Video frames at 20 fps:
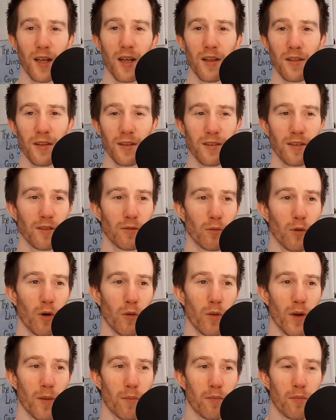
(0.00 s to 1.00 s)
this is what
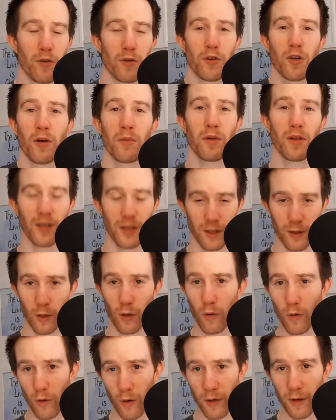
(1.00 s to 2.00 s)
we're predominantly
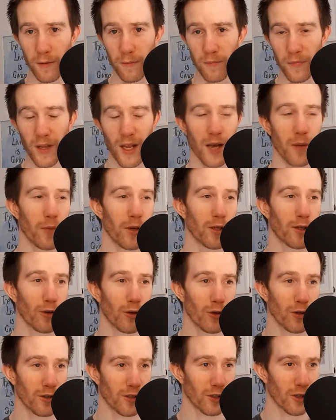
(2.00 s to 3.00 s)
taught. And we're
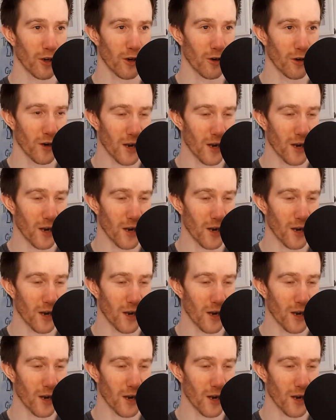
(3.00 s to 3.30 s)
taught to go